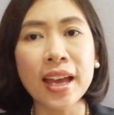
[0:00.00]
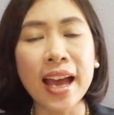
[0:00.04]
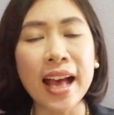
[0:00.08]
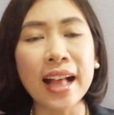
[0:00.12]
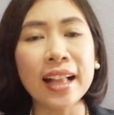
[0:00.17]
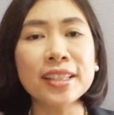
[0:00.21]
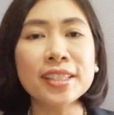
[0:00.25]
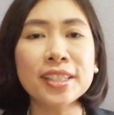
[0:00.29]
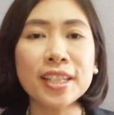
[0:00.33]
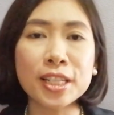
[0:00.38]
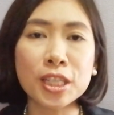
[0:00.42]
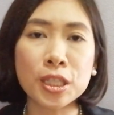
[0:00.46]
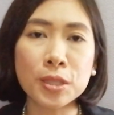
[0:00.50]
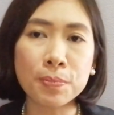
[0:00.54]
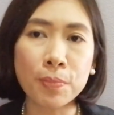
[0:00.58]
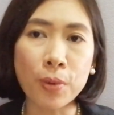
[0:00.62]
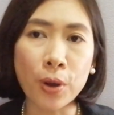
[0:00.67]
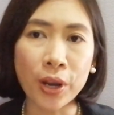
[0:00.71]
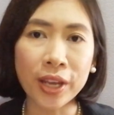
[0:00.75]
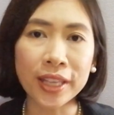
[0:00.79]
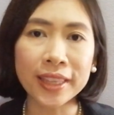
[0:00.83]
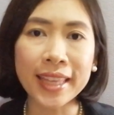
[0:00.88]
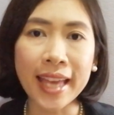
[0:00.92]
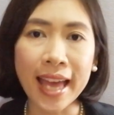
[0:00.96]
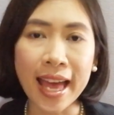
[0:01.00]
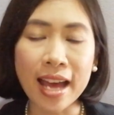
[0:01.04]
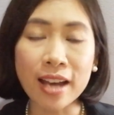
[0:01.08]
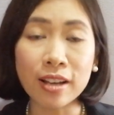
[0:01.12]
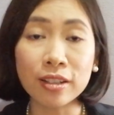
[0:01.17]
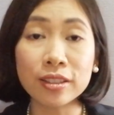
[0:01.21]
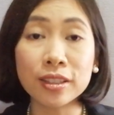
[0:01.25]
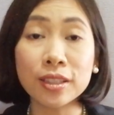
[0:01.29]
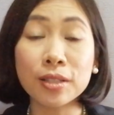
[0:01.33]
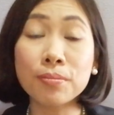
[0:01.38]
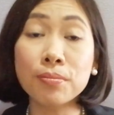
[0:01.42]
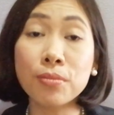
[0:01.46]
I'll just point
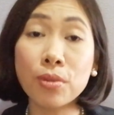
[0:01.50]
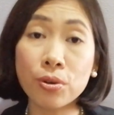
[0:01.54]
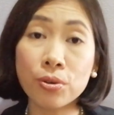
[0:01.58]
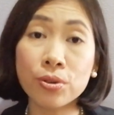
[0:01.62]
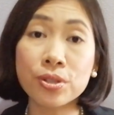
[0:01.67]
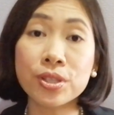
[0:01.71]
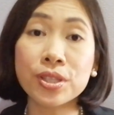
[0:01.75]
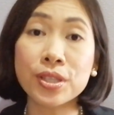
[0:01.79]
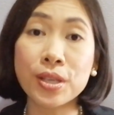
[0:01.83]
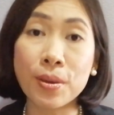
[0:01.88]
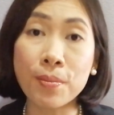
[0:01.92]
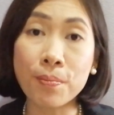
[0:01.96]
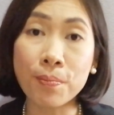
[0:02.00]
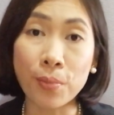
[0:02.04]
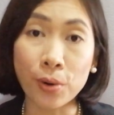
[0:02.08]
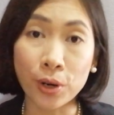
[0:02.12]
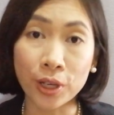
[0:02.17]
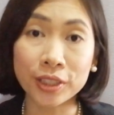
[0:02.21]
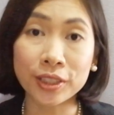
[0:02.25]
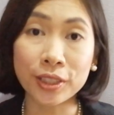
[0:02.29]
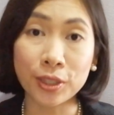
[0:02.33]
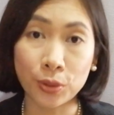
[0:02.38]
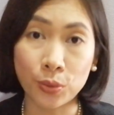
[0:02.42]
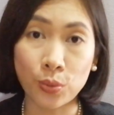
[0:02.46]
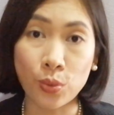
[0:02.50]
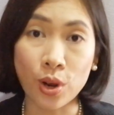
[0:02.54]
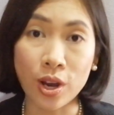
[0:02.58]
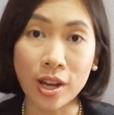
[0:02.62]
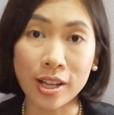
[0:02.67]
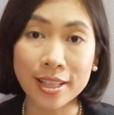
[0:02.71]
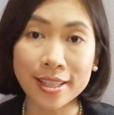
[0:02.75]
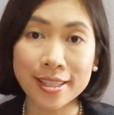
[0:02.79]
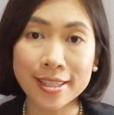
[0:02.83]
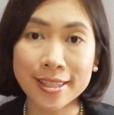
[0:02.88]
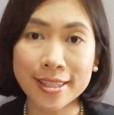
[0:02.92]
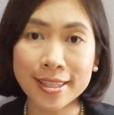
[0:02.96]
out the most important
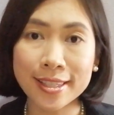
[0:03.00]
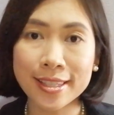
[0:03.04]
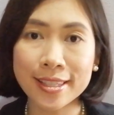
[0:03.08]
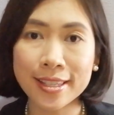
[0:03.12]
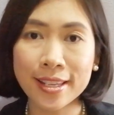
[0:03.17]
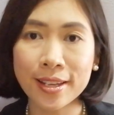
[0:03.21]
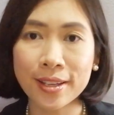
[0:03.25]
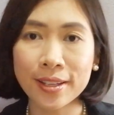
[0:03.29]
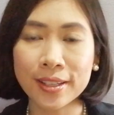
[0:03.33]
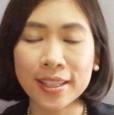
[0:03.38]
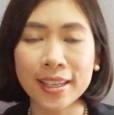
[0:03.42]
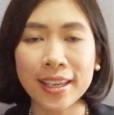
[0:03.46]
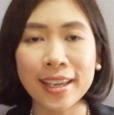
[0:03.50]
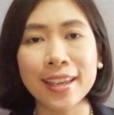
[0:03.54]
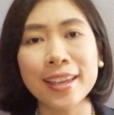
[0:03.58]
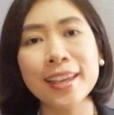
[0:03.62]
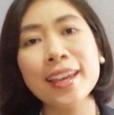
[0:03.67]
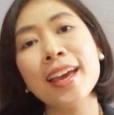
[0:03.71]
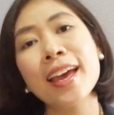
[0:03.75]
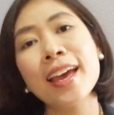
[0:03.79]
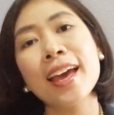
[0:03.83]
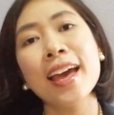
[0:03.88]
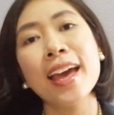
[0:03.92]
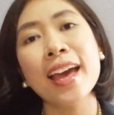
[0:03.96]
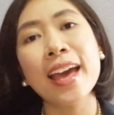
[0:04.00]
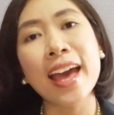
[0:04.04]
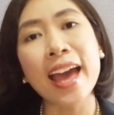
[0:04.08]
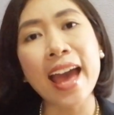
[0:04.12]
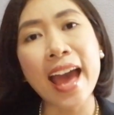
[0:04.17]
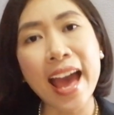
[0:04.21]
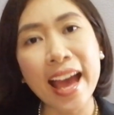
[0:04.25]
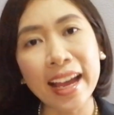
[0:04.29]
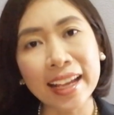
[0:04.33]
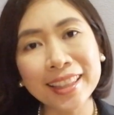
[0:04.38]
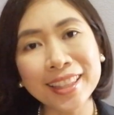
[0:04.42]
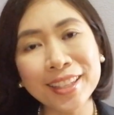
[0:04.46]
ones.
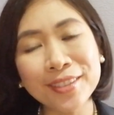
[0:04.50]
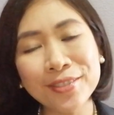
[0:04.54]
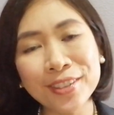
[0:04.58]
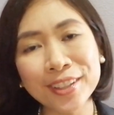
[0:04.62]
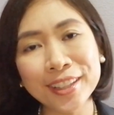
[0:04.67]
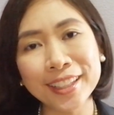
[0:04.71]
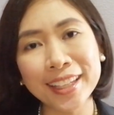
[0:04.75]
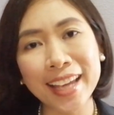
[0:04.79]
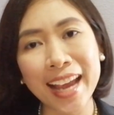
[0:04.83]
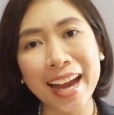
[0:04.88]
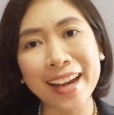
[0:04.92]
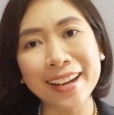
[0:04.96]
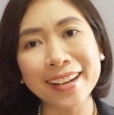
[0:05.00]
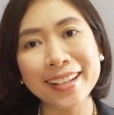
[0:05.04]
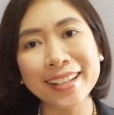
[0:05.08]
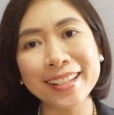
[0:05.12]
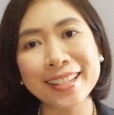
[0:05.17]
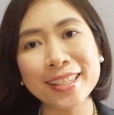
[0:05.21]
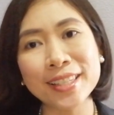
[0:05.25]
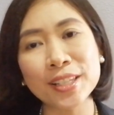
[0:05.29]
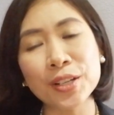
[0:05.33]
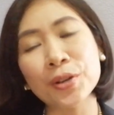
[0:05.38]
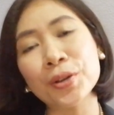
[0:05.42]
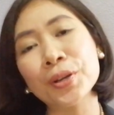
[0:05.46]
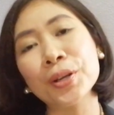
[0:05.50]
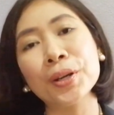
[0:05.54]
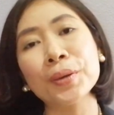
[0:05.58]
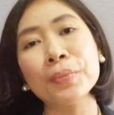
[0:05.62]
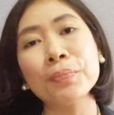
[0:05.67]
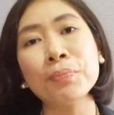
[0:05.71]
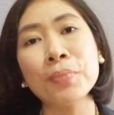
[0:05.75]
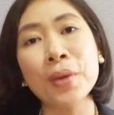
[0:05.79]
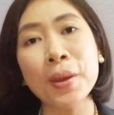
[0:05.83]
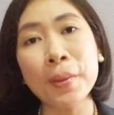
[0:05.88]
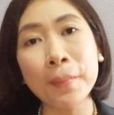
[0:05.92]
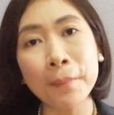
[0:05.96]
Acne vulgaris or
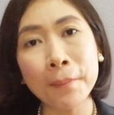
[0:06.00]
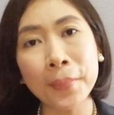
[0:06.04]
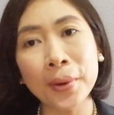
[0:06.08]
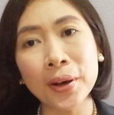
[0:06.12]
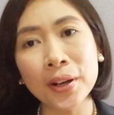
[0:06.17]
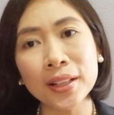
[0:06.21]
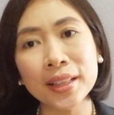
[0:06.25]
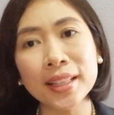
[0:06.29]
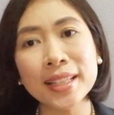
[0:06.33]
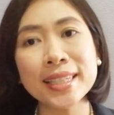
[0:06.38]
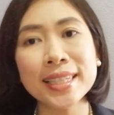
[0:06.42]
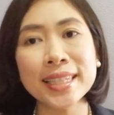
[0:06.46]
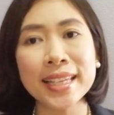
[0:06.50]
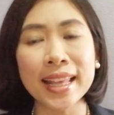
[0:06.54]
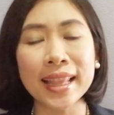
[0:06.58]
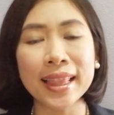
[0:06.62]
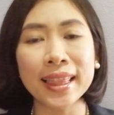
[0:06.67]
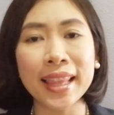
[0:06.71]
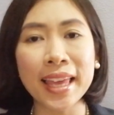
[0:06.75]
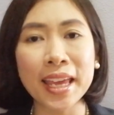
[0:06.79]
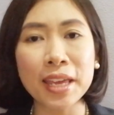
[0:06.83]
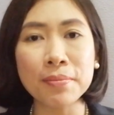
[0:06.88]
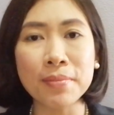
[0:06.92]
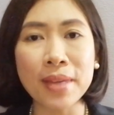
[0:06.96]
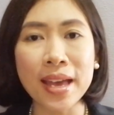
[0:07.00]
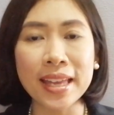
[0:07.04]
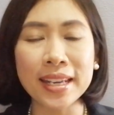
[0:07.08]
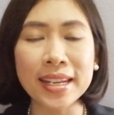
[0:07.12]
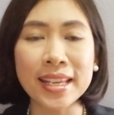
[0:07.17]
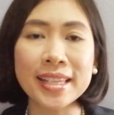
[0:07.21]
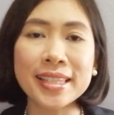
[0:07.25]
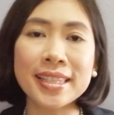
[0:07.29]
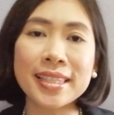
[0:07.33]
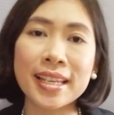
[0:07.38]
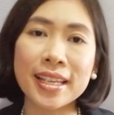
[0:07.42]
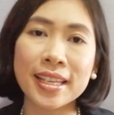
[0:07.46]
pimples in layman
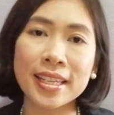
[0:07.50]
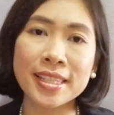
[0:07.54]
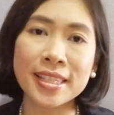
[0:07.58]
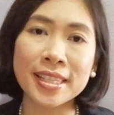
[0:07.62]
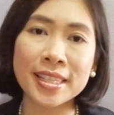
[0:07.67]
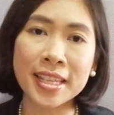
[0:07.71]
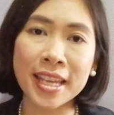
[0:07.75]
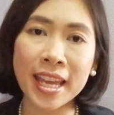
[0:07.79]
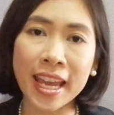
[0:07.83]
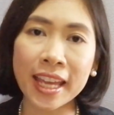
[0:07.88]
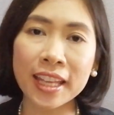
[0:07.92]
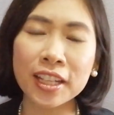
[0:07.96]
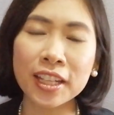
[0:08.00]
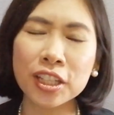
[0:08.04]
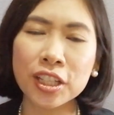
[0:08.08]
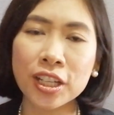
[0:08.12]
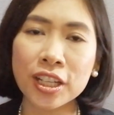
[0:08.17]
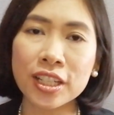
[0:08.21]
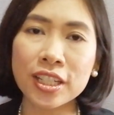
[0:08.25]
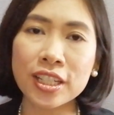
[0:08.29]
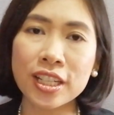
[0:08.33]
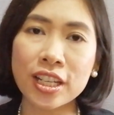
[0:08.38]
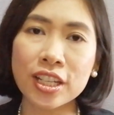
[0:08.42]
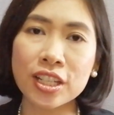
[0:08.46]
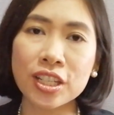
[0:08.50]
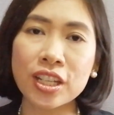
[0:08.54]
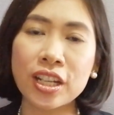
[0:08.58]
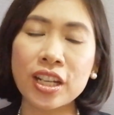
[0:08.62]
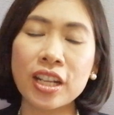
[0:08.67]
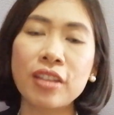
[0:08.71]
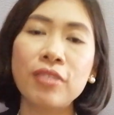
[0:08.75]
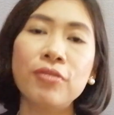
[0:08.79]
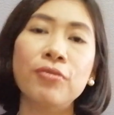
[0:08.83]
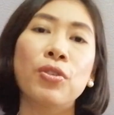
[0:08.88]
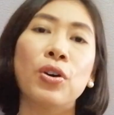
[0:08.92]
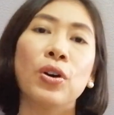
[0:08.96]
is a skin condition
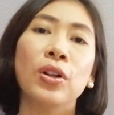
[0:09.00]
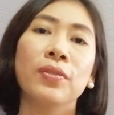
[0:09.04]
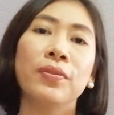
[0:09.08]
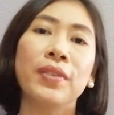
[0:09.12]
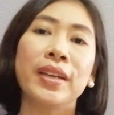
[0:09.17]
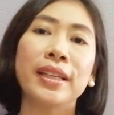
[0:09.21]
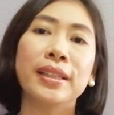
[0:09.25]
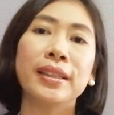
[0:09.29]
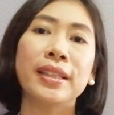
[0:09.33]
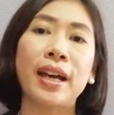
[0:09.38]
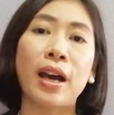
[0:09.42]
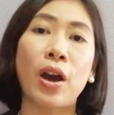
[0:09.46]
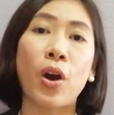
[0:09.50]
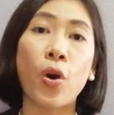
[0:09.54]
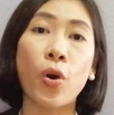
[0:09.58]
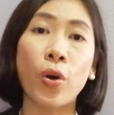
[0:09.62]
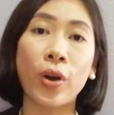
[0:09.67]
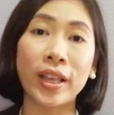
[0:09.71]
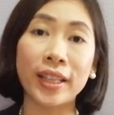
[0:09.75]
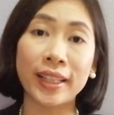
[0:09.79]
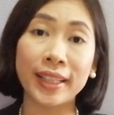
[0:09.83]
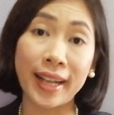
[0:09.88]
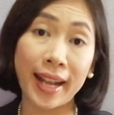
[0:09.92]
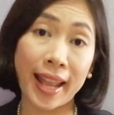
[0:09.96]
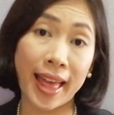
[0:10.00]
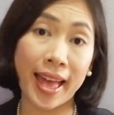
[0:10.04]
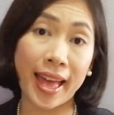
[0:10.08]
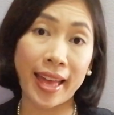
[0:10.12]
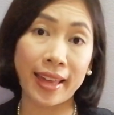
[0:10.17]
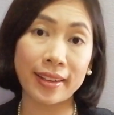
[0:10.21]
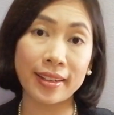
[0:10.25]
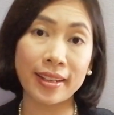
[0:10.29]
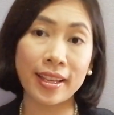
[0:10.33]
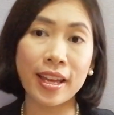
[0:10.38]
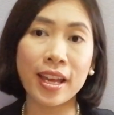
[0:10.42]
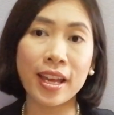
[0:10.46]
involving the oil gland.